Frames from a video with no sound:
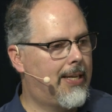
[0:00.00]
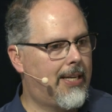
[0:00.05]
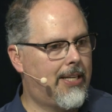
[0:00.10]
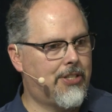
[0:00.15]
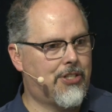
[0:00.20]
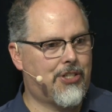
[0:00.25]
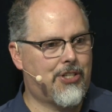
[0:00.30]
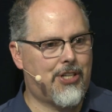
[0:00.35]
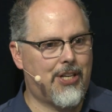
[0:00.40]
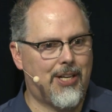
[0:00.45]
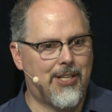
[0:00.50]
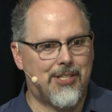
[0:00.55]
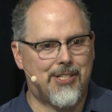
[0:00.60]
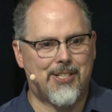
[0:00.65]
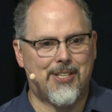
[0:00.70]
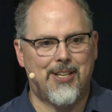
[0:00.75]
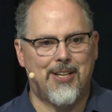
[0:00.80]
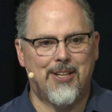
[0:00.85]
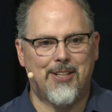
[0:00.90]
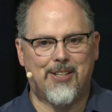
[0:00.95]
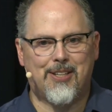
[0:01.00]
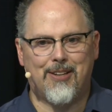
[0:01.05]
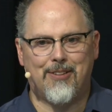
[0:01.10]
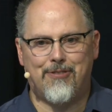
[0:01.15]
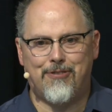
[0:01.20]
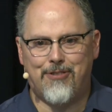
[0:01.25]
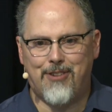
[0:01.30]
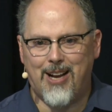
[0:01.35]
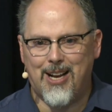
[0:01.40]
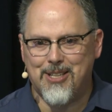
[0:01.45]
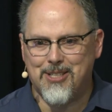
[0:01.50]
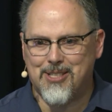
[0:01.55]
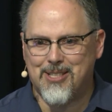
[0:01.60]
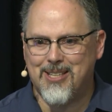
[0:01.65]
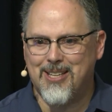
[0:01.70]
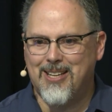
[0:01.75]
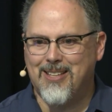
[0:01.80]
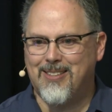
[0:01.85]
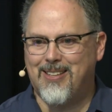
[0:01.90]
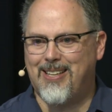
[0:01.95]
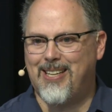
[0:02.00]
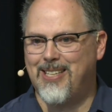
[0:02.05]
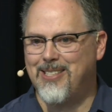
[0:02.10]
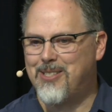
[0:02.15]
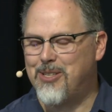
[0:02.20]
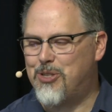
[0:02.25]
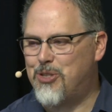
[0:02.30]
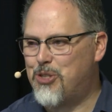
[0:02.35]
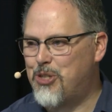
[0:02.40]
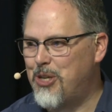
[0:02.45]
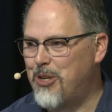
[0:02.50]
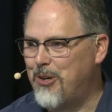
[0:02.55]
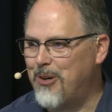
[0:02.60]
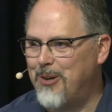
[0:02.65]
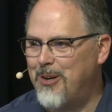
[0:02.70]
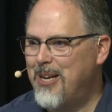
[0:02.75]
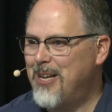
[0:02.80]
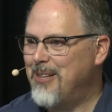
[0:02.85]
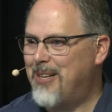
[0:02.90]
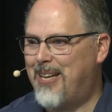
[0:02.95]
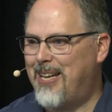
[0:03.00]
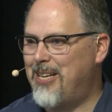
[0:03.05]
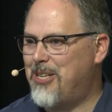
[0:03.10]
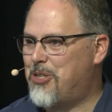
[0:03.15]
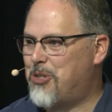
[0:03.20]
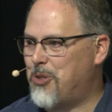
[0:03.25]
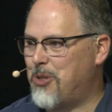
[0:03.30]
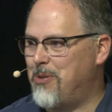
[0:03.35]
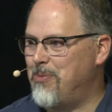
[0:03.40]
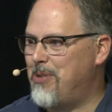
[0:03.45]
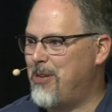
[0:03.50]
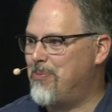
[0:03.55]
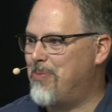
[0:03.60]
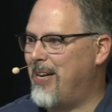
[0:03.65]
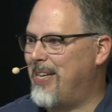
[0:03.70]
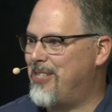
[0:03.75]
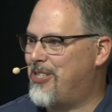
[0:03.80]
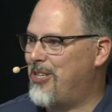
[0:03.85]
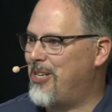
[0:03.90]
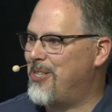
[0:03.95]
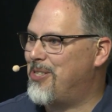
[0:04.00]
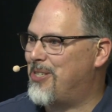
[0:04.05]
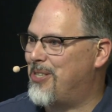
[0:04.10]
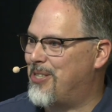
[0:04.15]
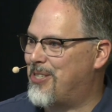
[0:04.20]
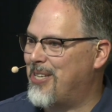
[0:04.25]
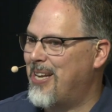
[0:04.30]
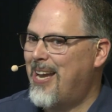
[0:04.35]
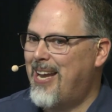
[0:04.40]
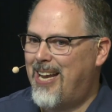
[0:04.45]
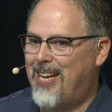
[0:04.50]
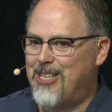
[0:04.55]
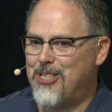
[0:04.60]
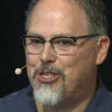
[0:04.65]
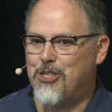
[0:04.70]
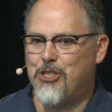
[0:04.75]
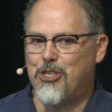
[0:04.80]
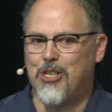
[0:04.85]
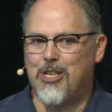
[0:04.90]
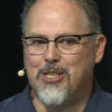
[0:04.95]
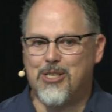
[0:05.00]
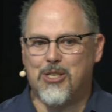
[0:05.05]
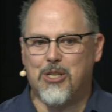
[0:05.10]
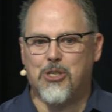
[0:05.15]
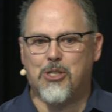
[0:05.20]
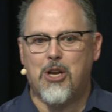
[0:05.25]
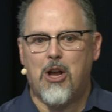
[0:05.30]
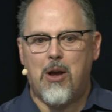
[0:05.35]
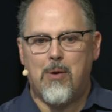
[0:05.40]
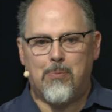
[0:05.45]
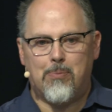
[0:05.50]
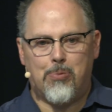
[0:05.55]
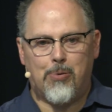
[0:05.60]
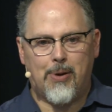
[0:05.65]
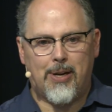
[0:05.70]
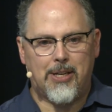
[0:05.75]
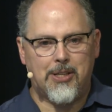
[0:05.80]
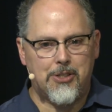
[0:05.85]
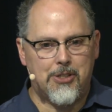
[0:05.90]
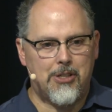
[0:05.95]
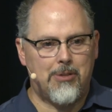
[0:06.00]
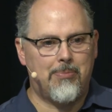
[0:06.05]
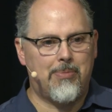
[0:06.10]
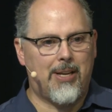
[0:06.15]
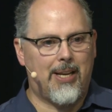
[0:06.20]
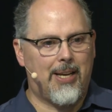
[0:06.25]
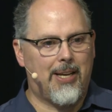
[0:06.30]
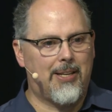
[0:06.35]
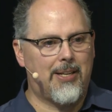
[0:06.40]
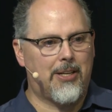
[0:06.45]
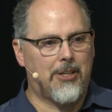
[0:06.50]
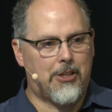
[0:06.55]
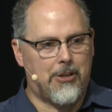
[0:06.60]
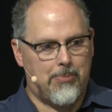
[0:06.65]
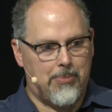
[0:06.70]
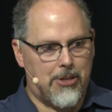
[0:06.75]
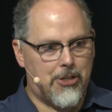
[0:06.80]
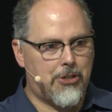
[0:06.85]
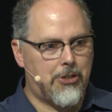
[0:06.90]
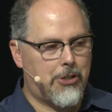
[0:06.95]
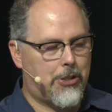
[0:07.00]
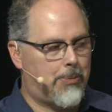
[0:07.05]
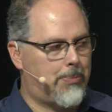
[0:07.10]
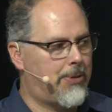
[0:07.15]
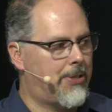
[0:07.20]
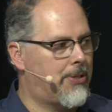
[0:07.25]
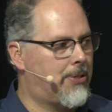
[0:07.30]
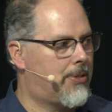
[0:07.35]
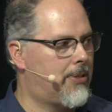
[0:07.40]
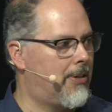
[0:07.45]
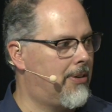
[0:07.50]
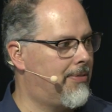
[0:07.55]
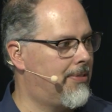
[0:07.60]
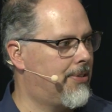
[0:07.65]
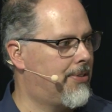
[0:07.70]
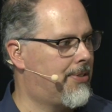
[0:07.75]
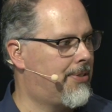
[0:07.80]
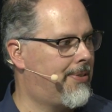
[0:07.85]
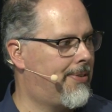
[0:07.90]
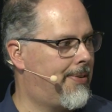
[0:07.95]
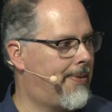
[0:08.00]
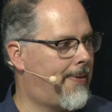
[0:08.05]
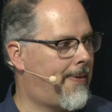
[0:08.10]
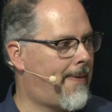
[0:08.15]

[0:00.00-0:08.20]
He's just confessed that he's a sinner, that he shouldn't be by Jesus, and Jesus brings him in and commissions him into service.